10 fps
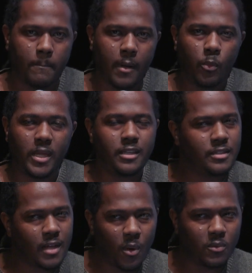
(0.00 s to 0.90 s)
But we
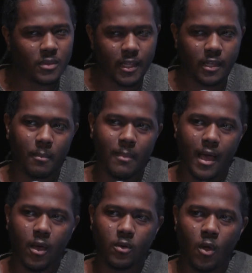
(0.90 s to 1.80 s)
don't think
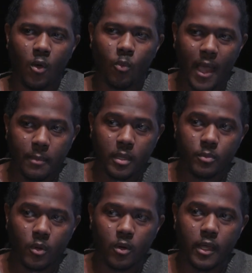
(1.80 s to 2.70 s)
about white
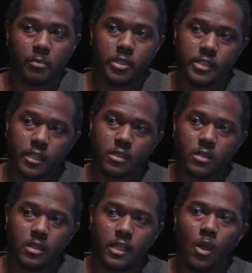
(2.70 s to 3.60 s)
people, and
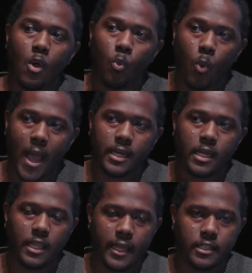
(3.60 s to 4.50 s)
particularly white
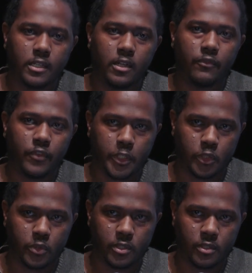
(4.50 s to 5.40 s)
elected
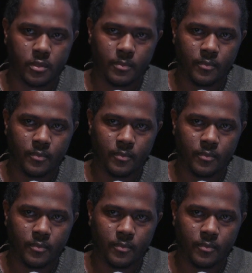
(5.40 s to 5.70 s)
officials.